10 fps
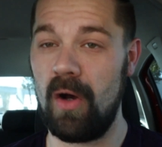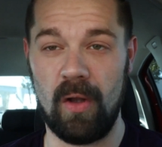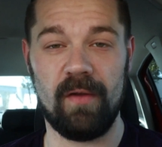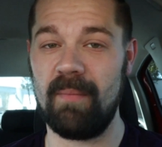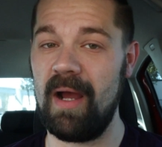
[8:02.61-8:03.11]

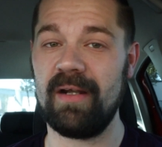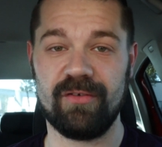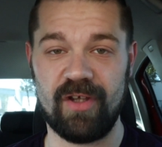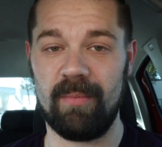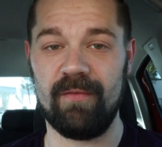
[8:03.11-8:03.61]
All of mine
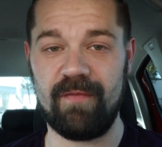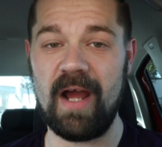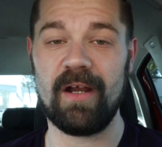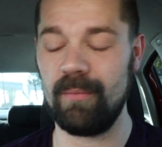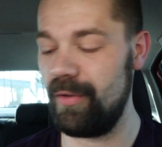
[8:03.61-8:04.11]
are double
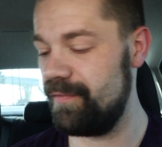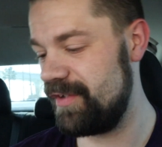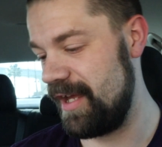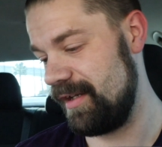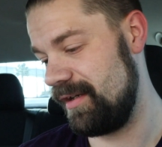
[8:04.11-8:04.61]
fire
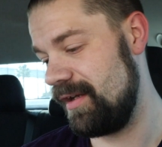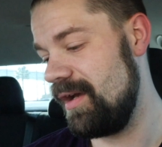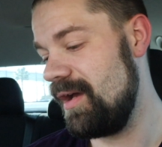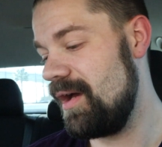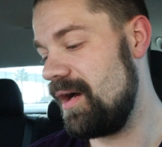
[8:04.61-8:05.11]
movesetted.
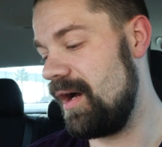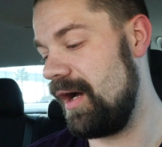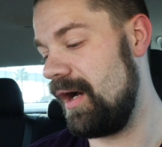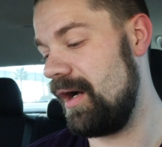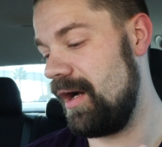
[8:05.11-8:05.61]

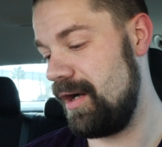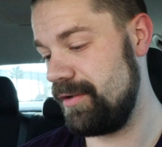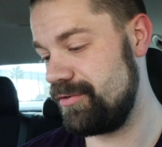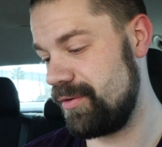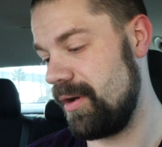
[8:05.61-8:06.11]

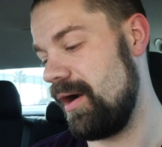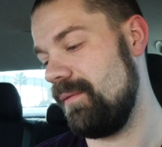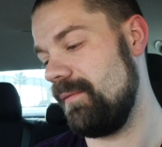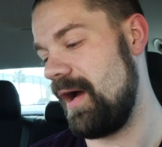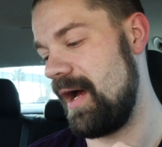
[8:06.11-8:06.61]

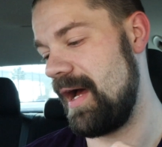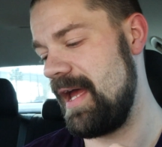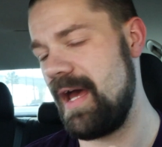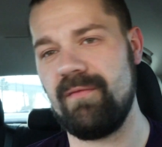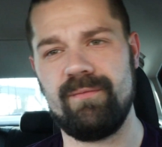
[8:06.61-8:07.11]
Honchkrow,
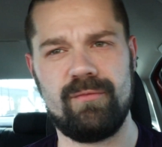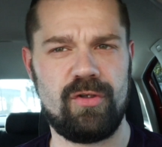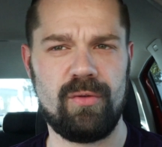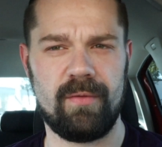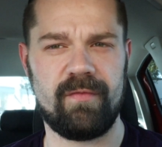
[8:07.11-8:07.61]
I have
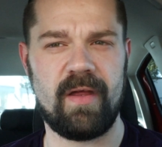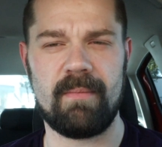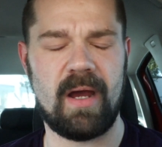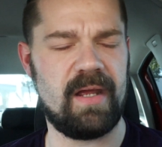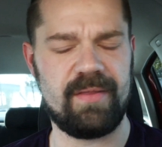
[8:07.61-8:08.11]
2 of
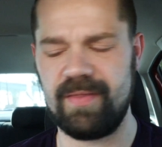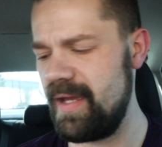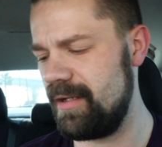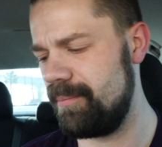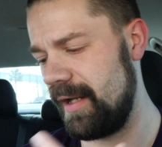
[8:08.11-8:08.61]
them, I
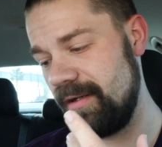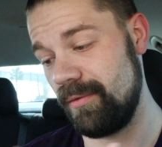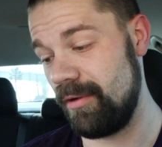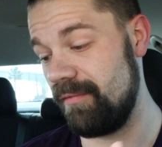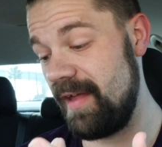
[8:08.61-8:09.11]
think, but I
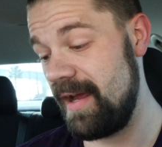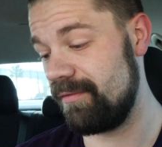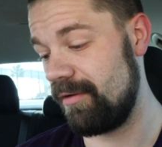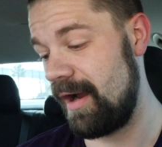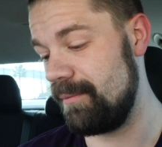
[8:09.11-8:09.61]
don't know if they
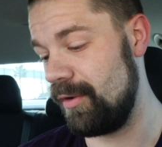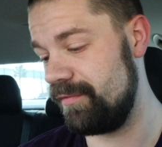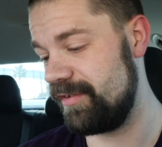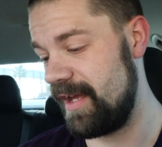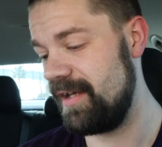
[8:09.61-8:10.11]
have the right
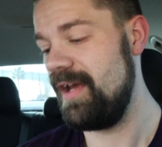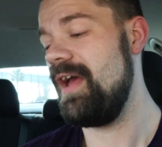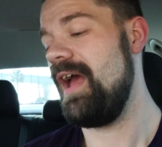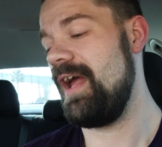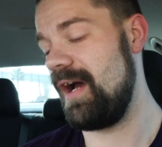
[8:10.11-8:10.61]
moveset.
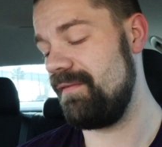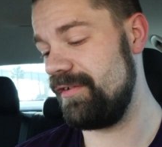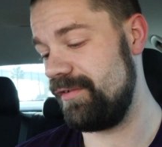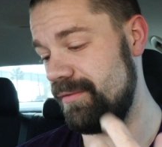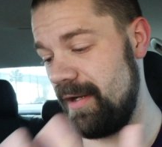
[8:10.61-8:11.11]
And
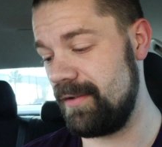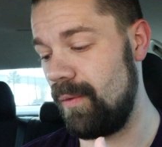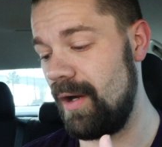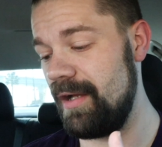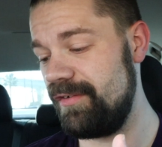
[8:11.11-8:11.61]
obviously
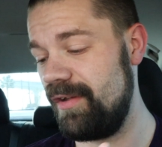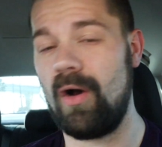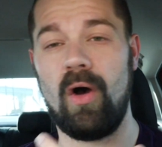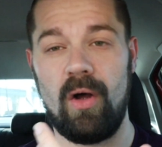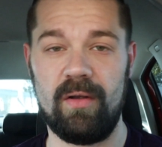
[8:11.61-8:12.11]

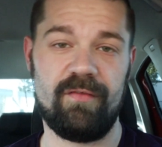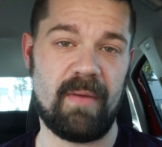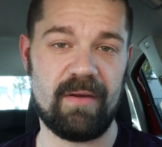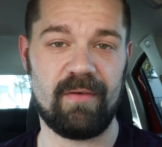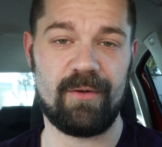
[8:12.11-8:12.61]
Rayquaza, all of
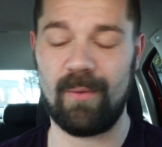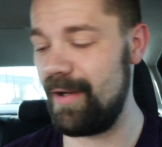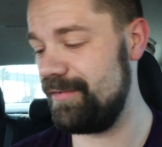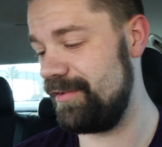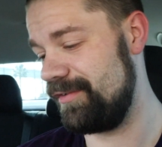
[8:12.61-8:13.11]
my
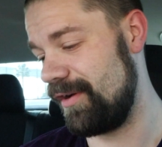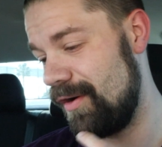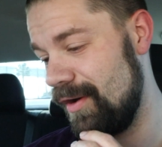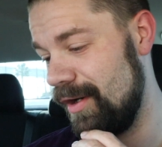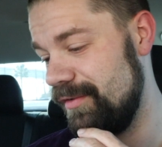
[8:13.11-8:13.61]
Rayquazas
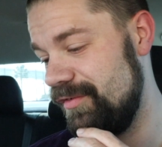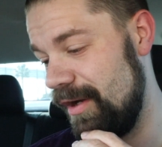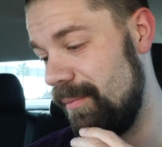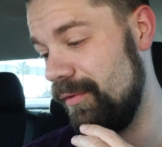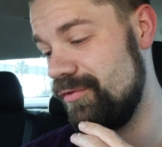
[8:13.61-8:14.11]
are
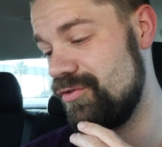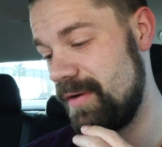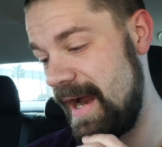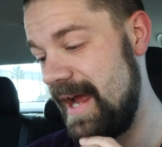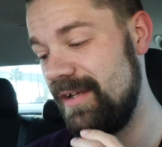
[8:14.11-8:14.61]
double
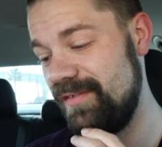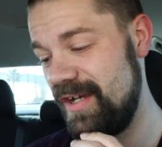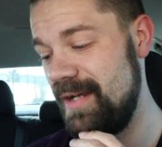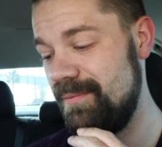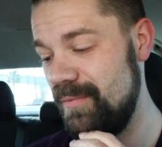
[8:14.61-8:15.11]
dragon
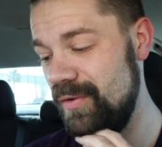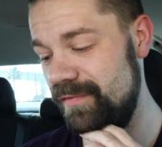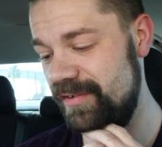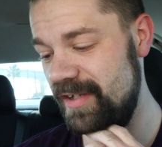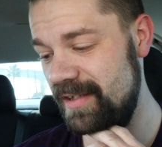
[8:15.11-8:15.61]
type
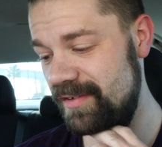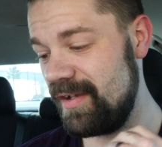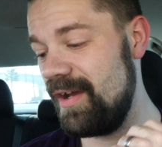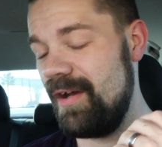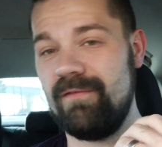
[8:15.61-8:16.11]

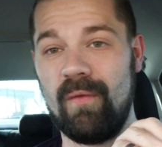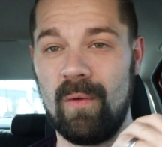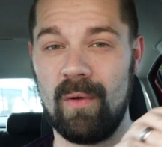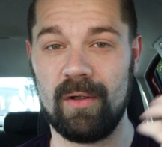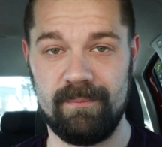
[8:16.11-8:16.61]
movesets
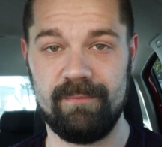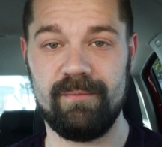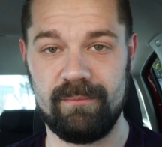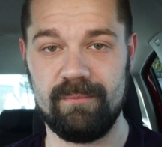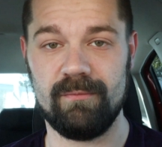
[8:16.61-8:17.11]
for
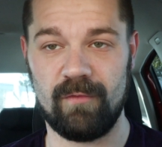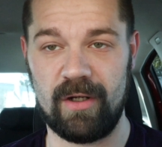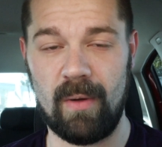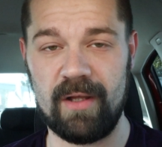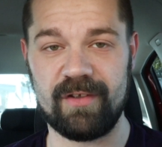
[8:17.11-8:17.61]

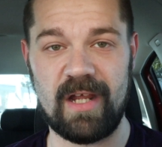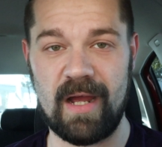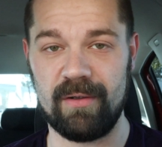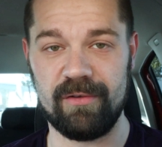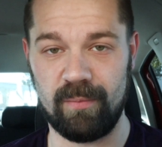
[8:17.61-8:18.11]
Rayquaza
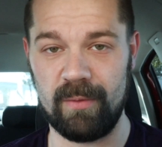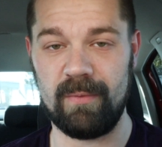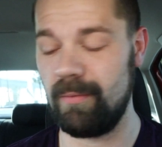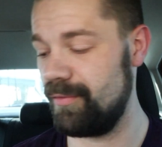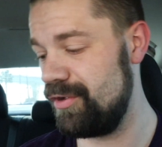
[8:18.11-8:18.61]
counters when
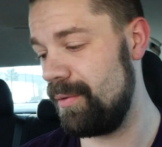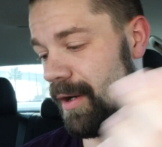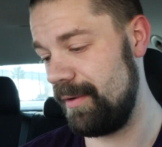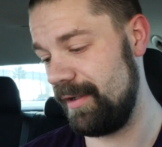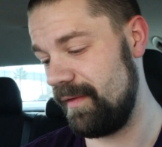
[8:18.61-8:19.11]
we were
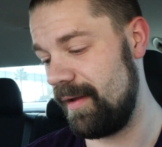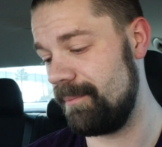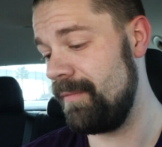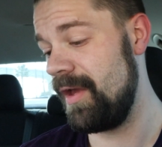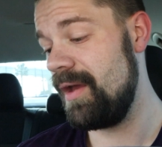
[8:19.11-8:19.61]
duoing them.